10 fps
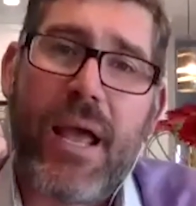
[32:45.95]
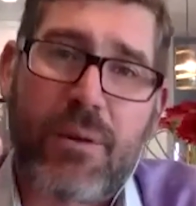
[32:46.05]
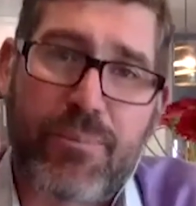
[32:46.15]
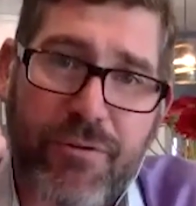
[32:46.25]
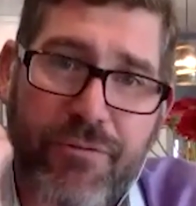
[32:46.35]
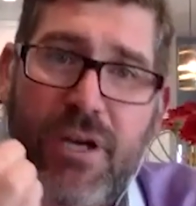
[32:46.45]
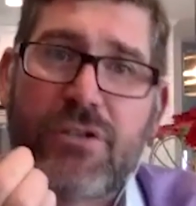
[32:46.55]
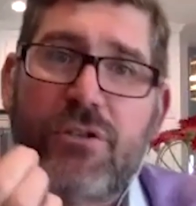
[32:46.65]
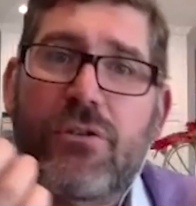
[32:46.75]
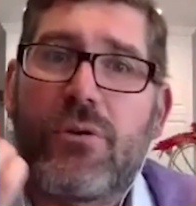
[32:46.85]
and
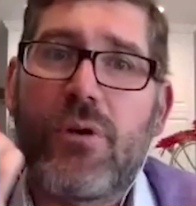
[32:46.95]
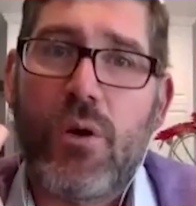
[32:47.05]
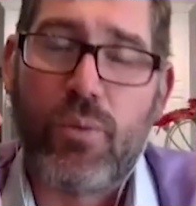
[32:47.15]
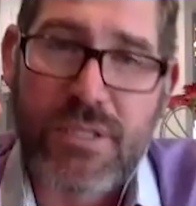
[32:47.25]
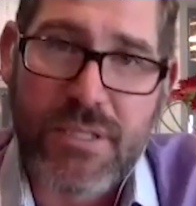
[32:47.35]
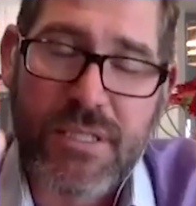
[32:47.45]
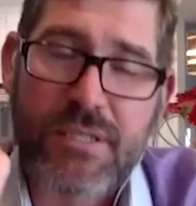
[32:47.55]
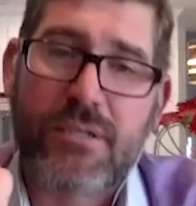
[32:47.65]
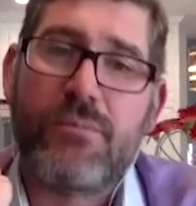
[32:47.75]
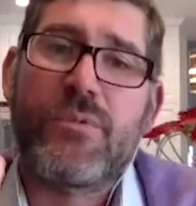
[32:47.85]
professional with
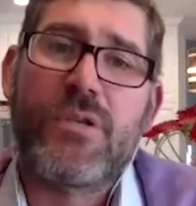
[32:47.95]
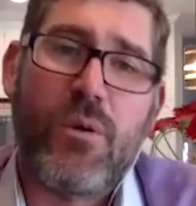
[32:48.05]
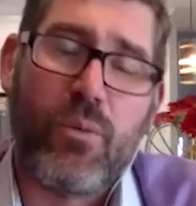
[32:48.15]
systems,